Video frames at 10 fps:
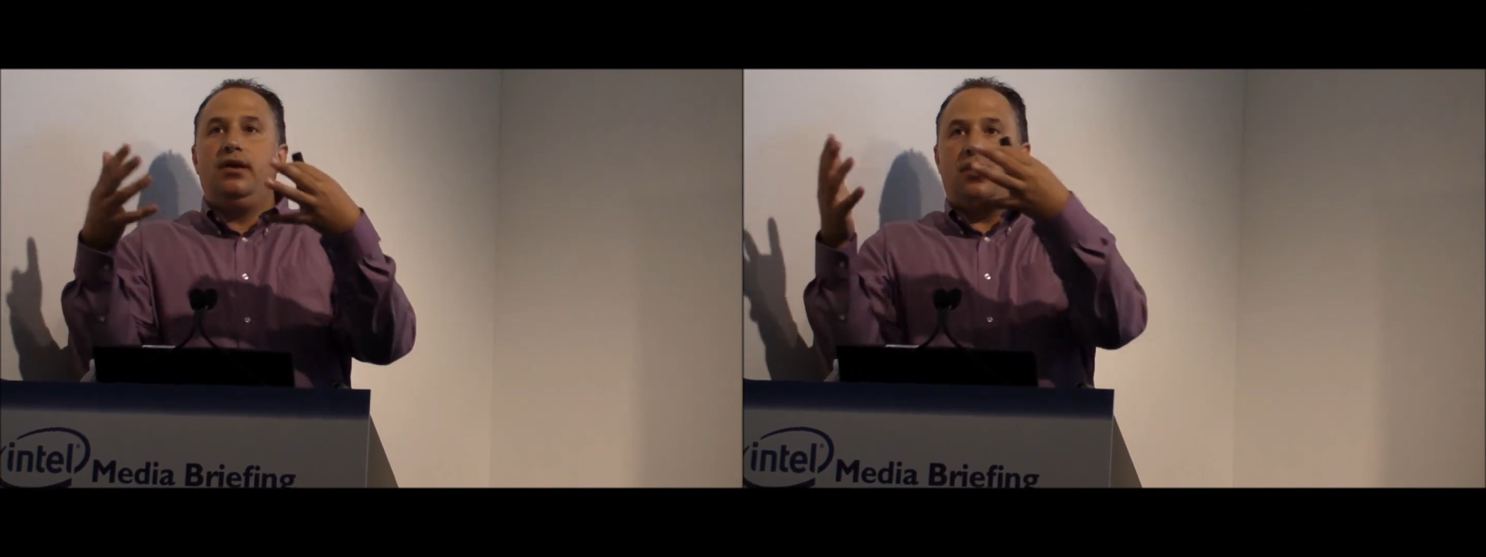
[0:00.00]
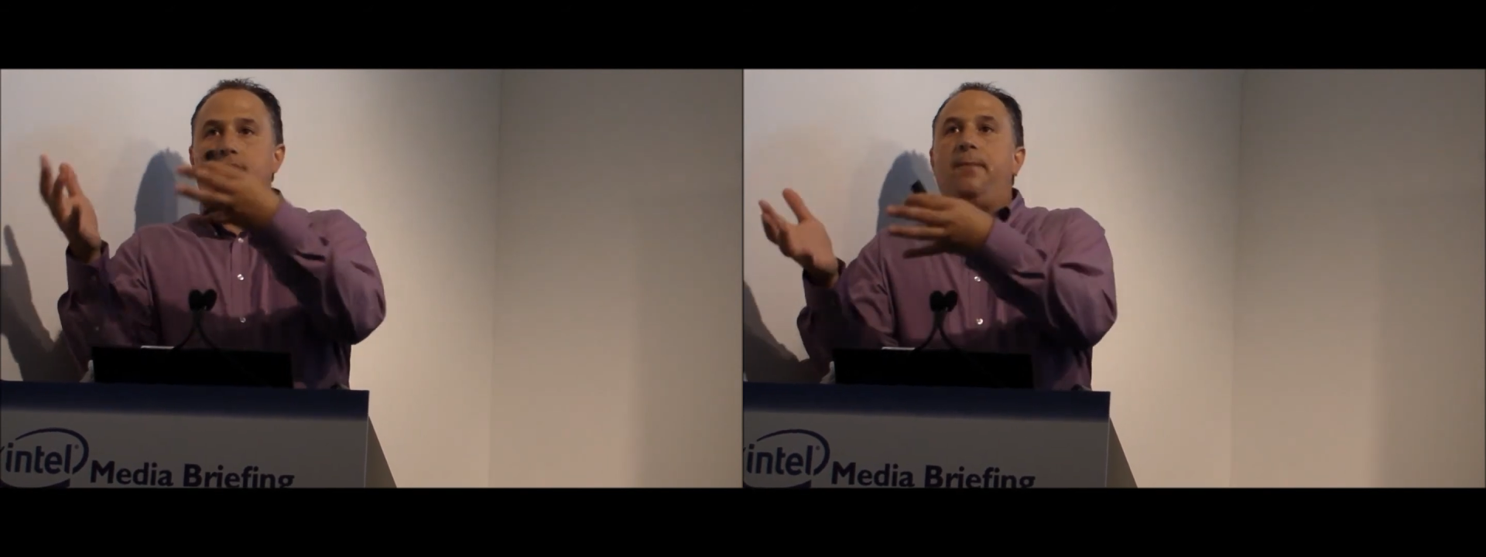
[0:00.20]

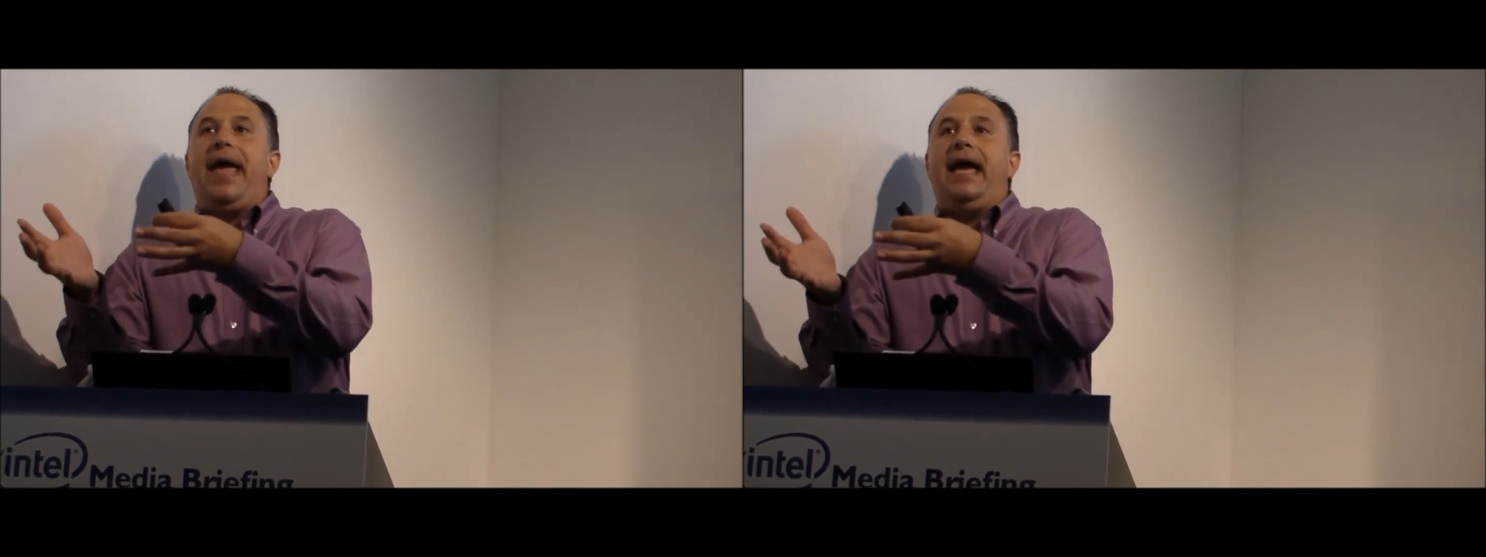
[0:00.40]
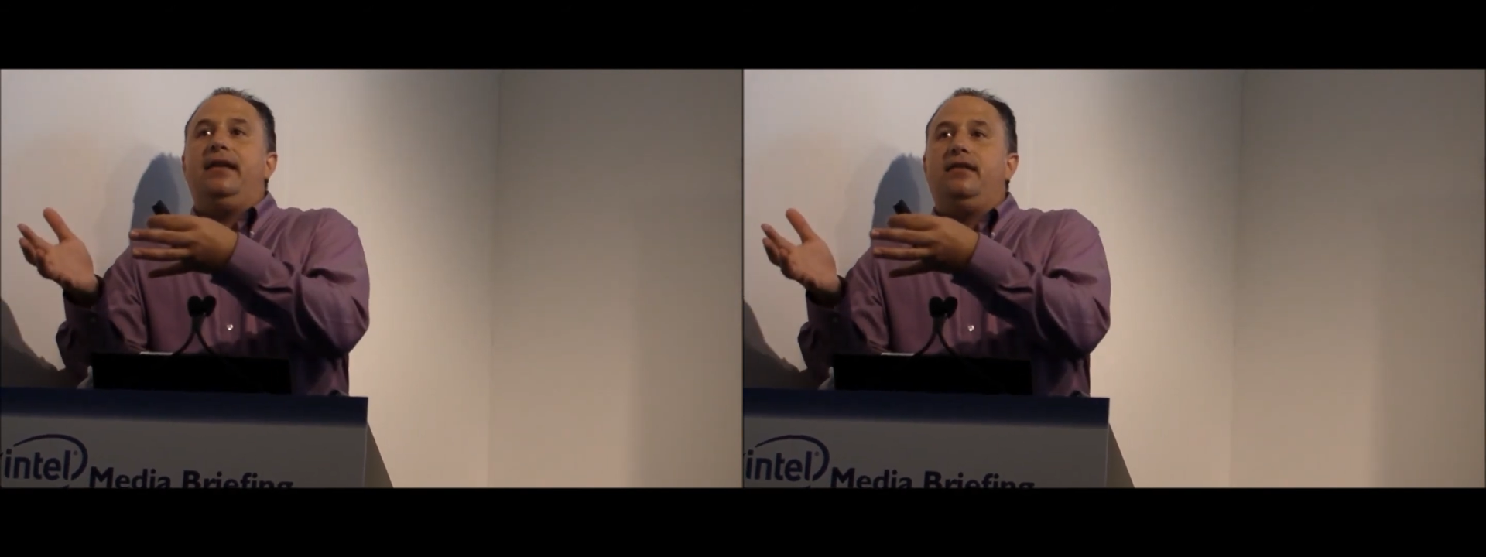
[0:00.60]
your
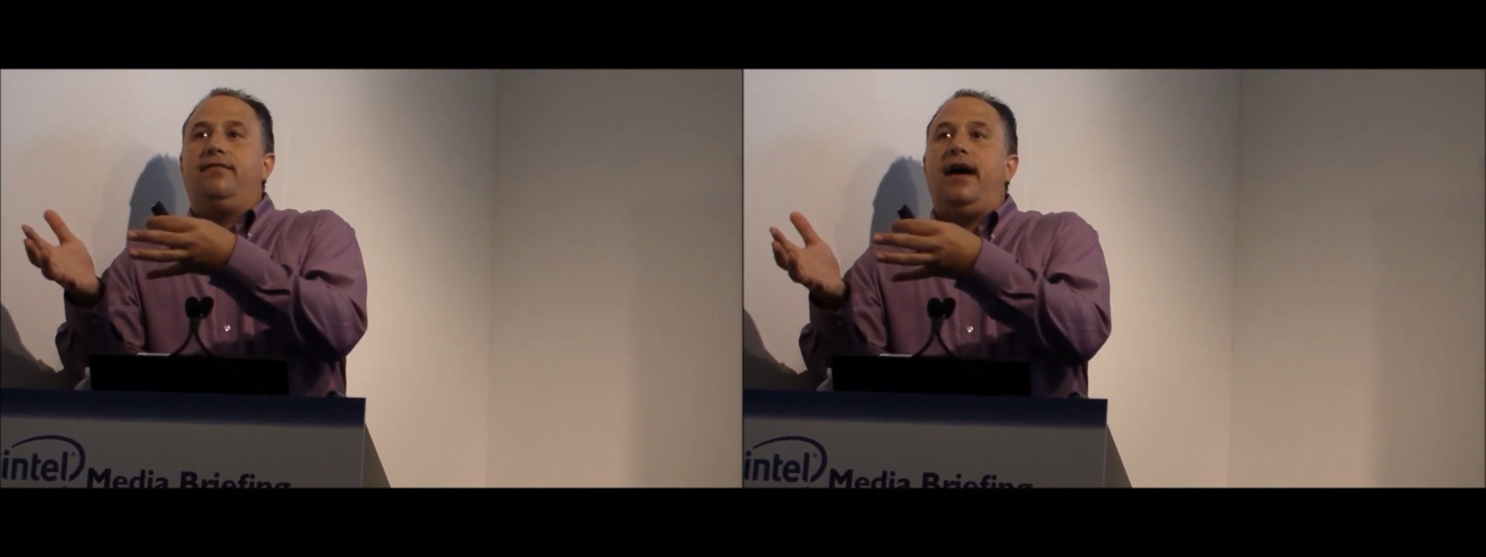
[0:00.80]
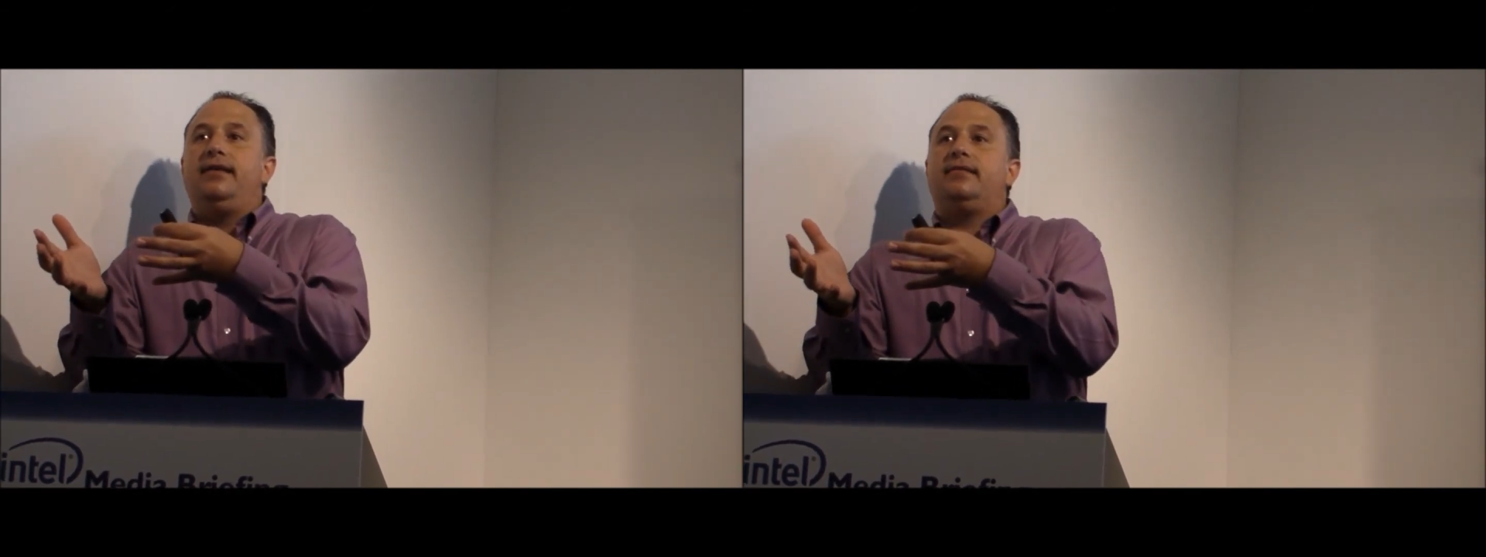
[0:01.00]
companion
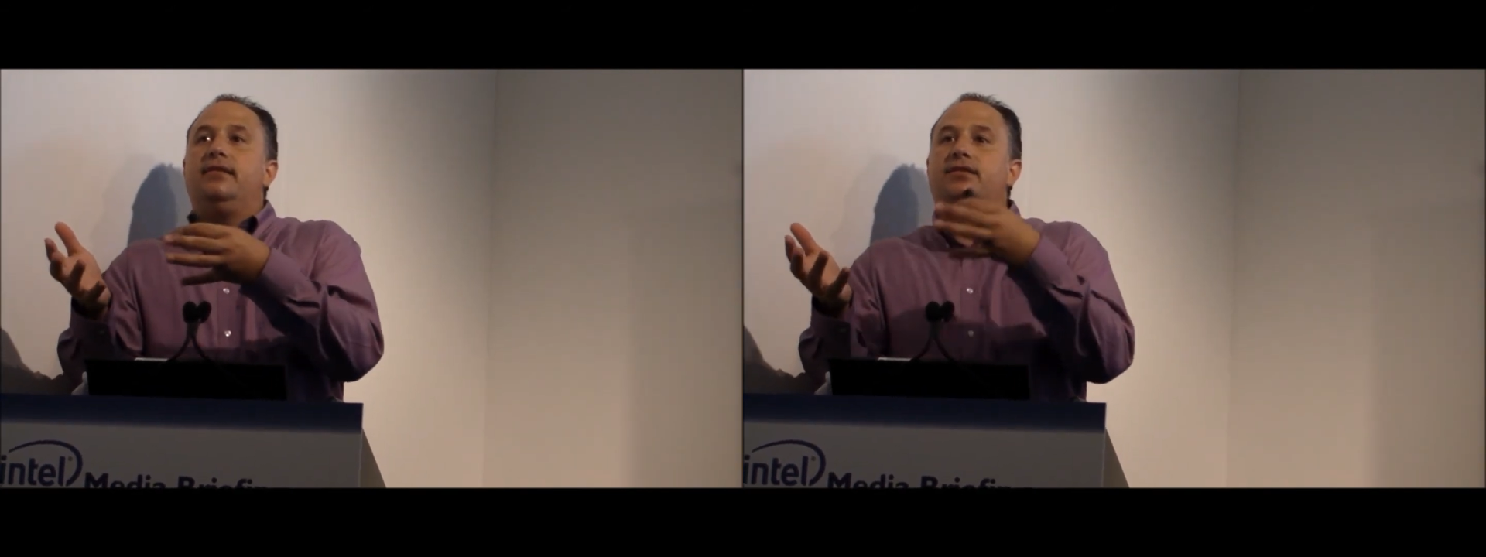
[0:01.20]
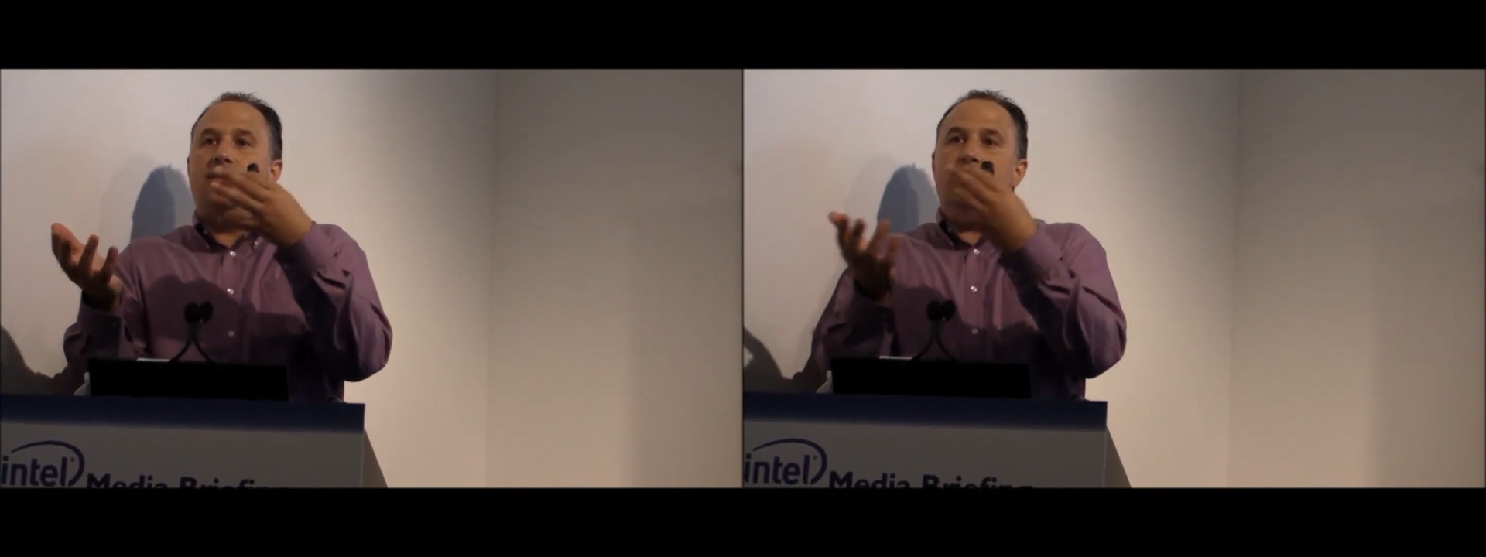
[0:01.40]

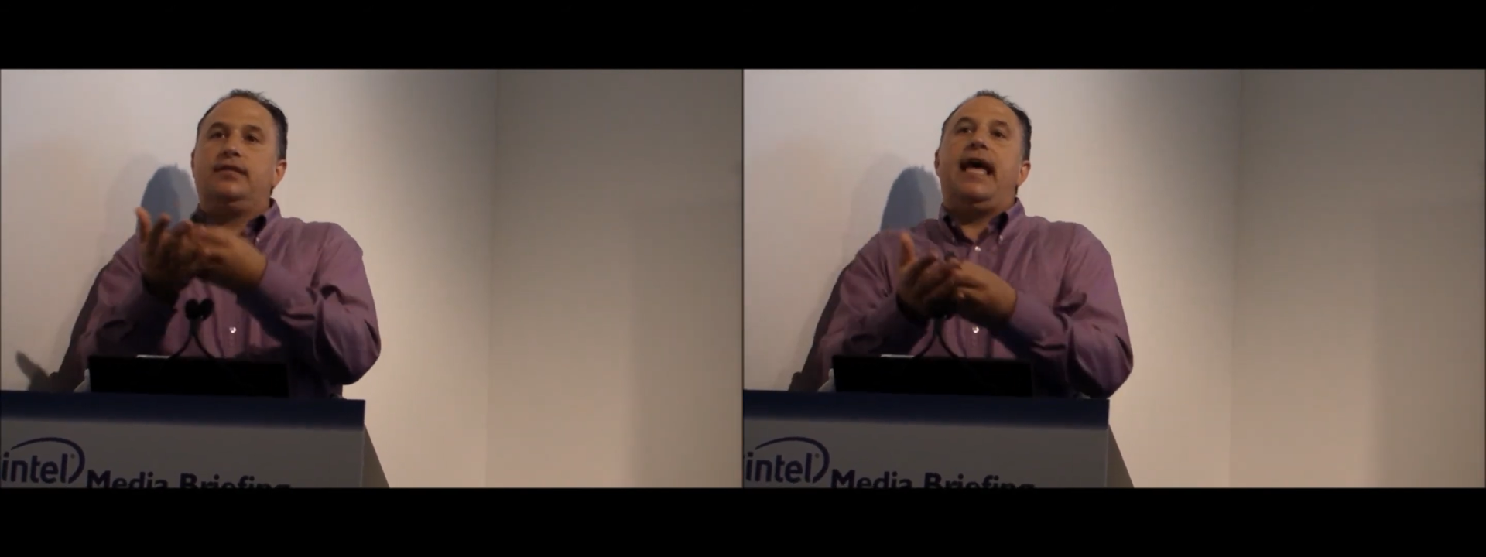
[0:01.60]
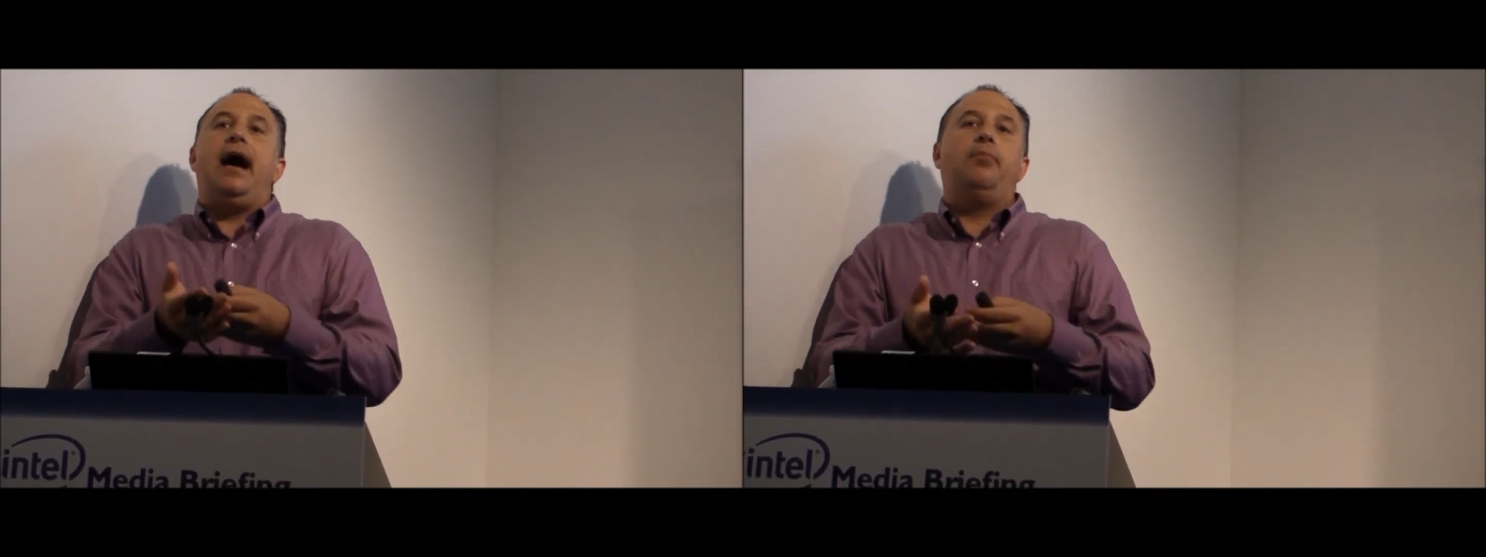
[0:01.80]
devices, so your
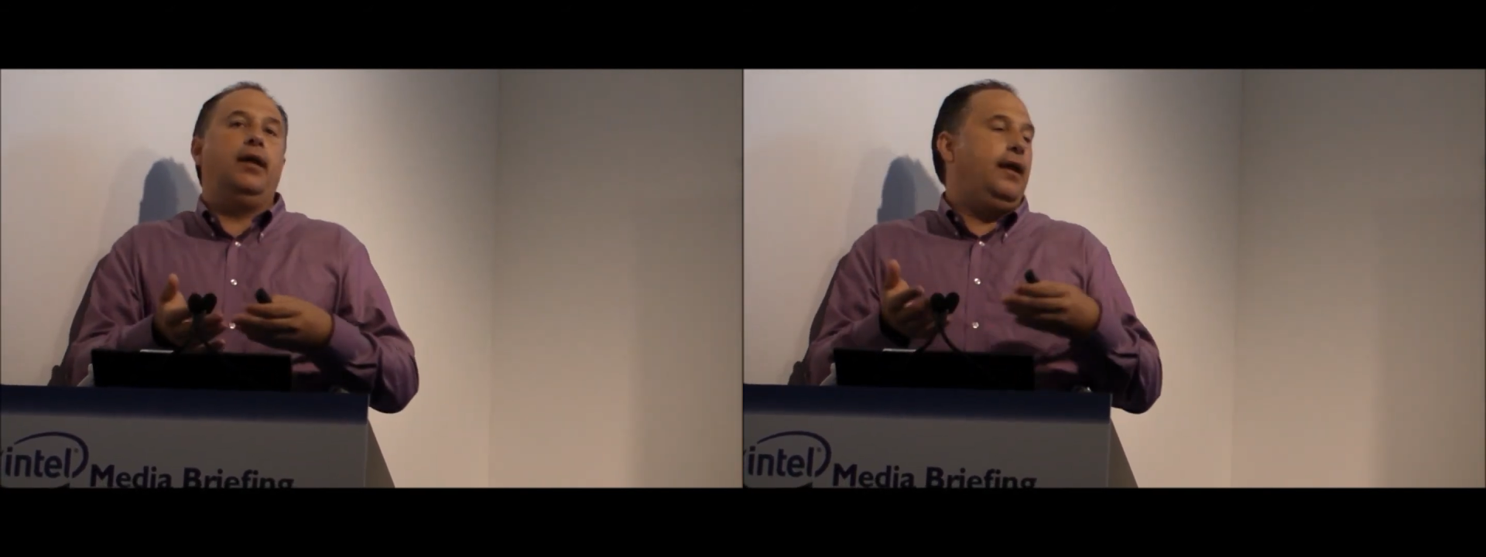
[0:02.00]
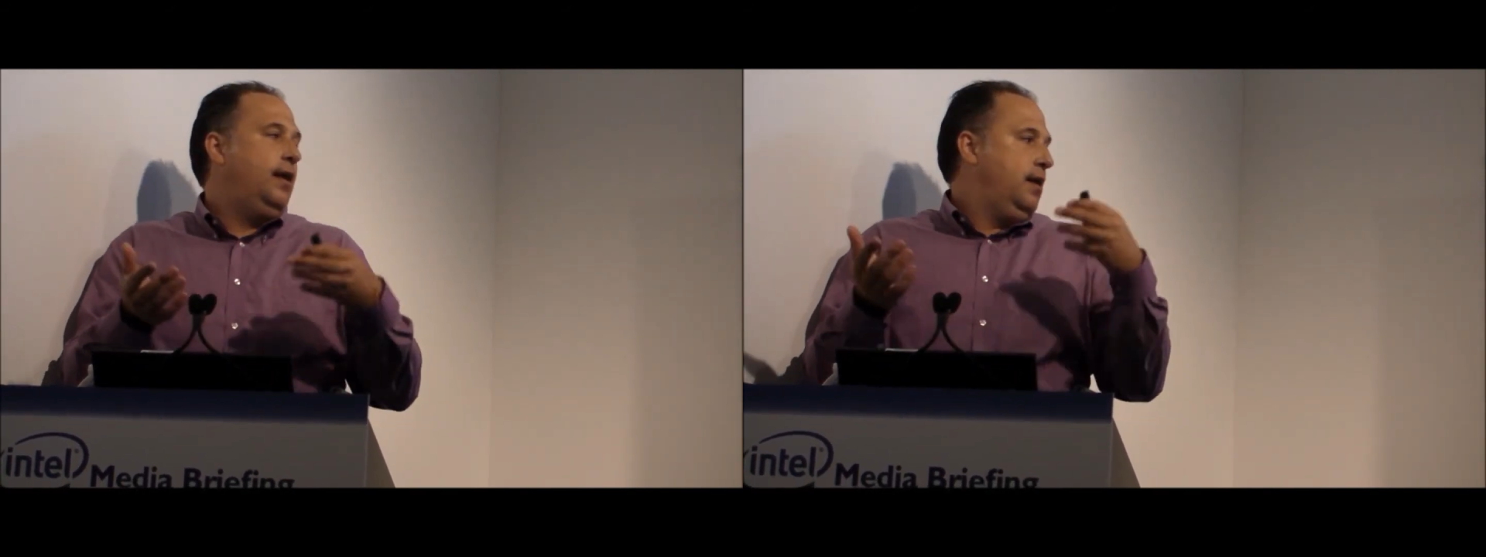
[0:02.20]
tablet